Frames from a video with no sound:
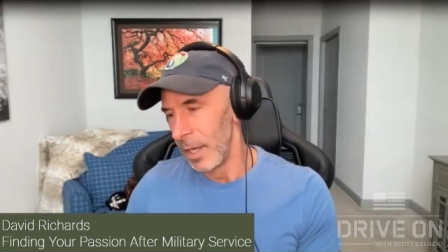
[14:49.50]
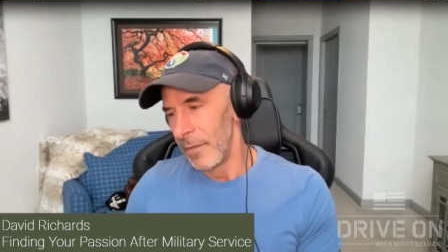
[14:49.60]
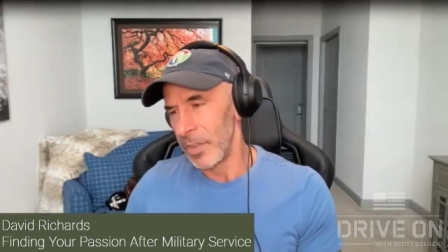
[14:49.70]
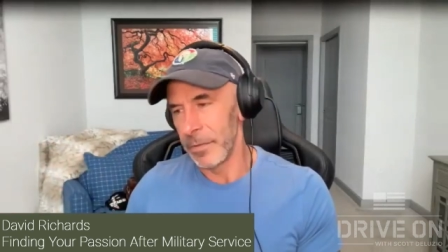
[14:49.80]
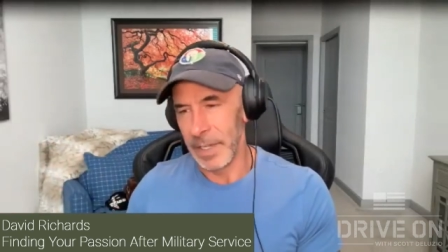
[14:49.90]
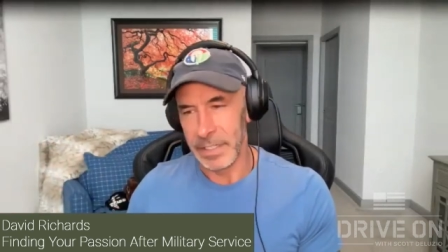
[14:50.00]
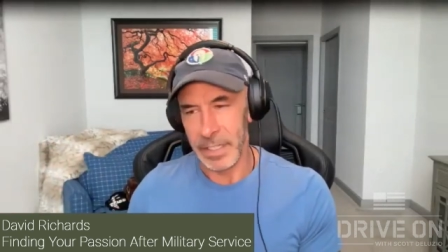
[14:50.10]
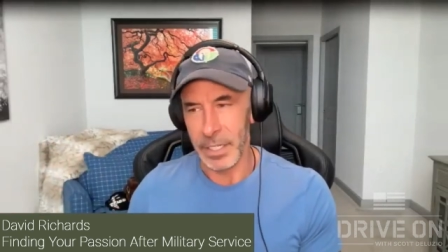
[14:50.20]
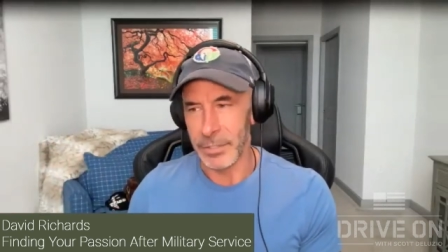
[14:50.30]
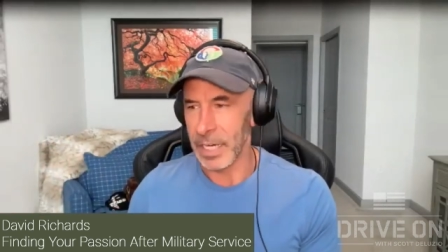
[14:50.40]
The defense
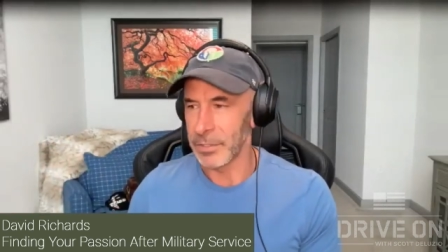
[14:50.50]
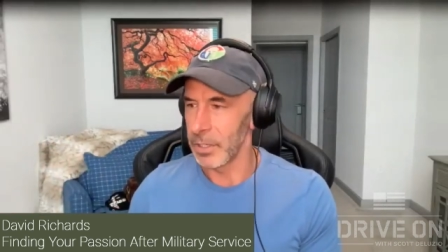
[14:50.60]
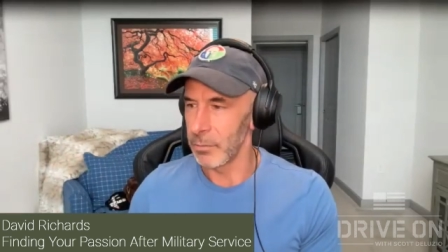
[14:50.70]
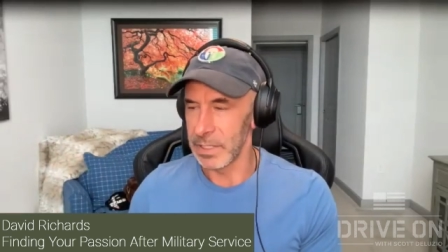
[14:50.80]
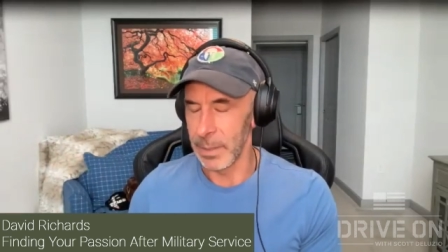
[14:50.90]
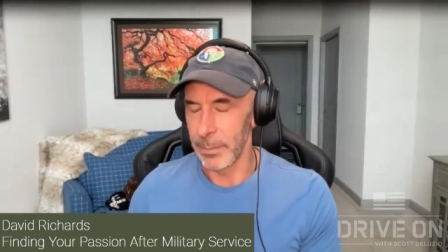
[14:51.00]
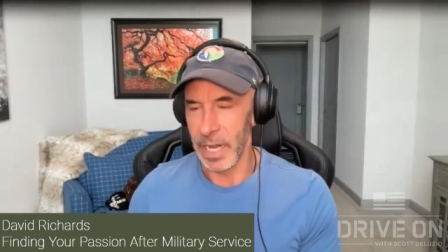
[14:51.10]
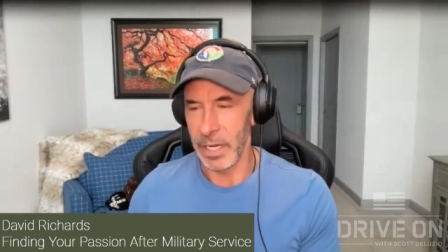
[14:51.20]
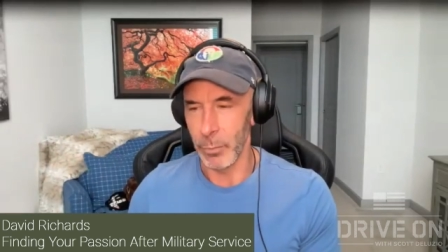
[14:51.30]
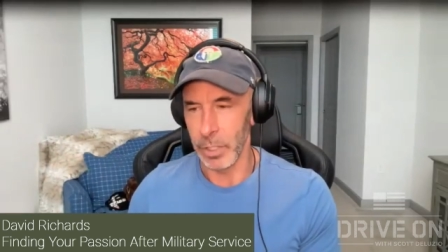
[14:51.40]
contractor, it was someone that
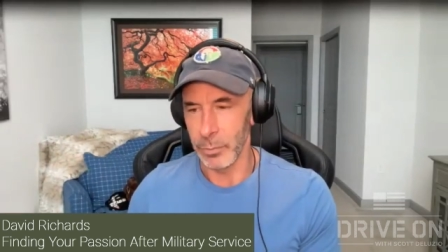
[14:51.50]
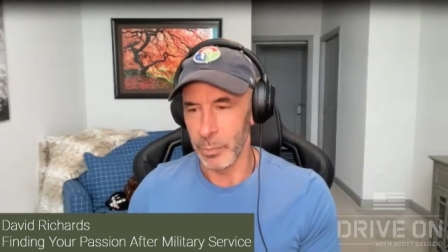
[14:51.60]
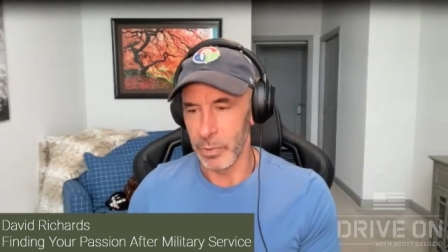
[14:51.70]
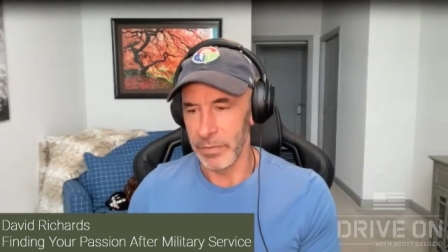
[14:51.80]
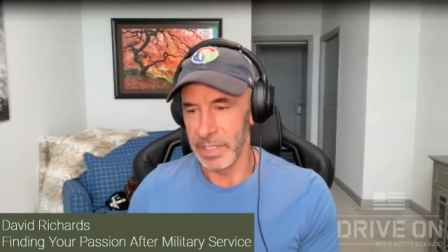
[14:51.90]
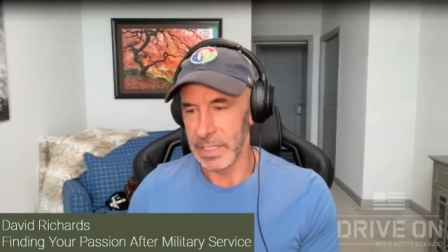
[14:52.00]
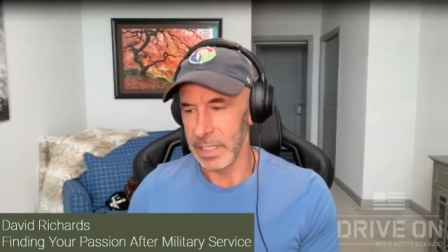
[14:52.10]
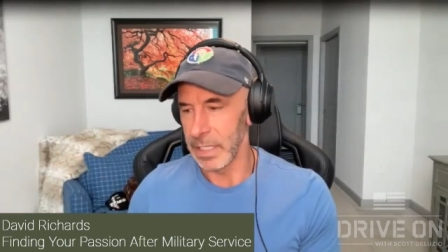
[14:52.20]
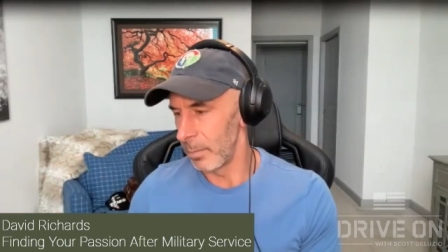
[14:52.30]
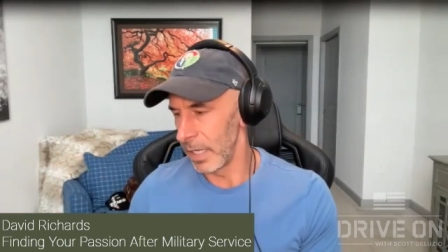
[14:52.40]
I had worked with
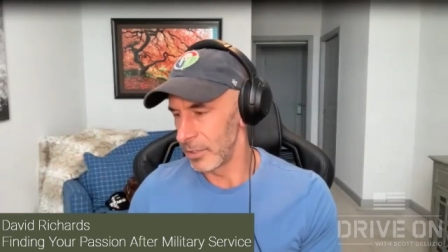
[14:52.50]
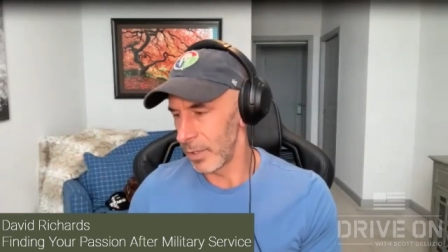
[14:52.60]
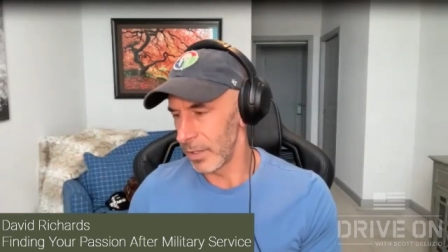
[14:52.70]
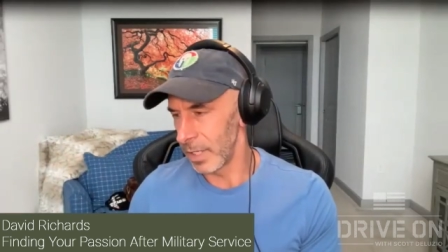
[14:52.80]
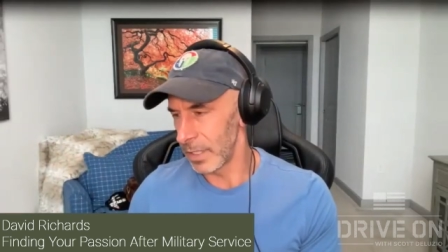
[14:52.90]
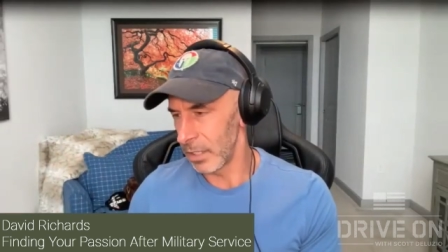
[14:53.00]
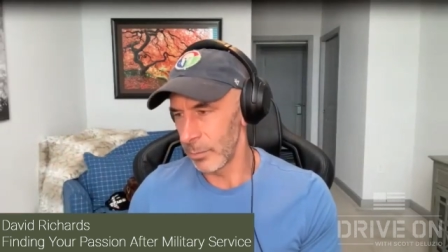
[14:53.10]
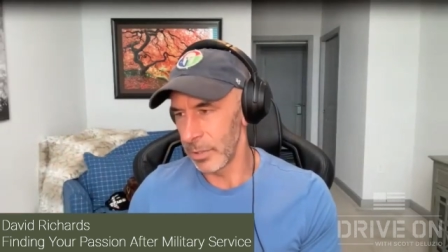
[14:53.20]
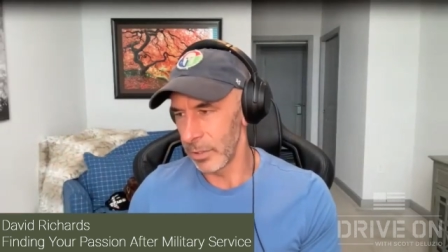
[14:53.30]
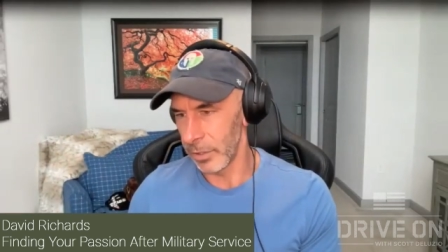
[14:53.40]
previously. And so I thought that could
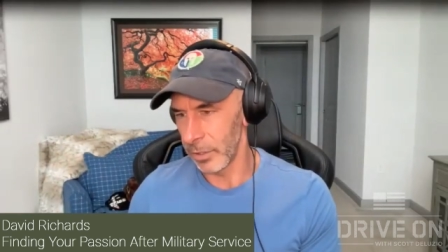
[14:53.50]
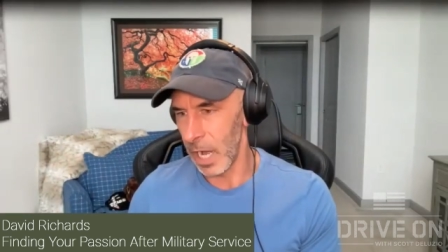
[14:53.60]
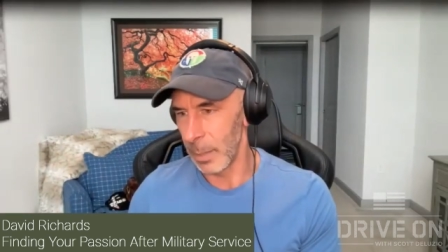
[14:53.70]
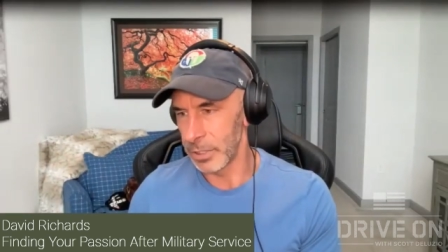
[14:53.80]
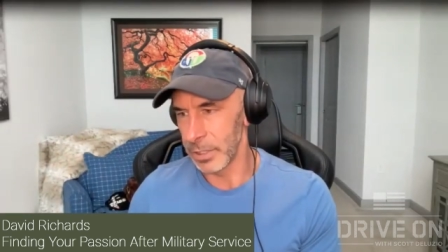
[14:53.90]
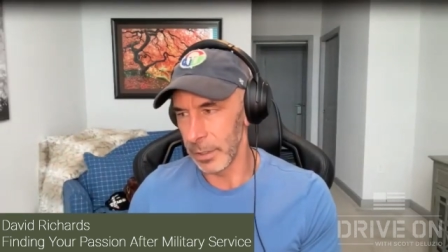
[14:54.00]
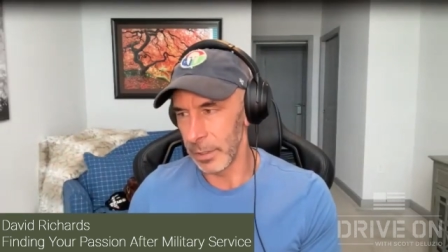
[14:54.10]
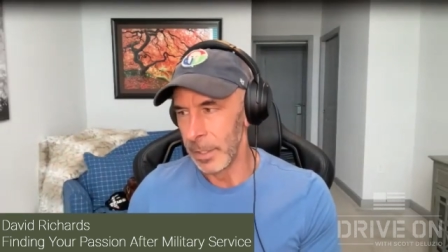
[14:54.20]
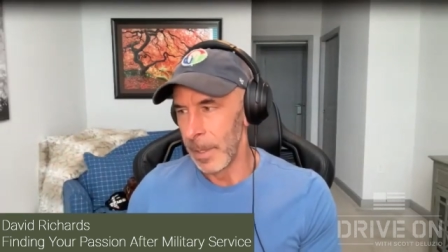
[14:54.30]
be a good option.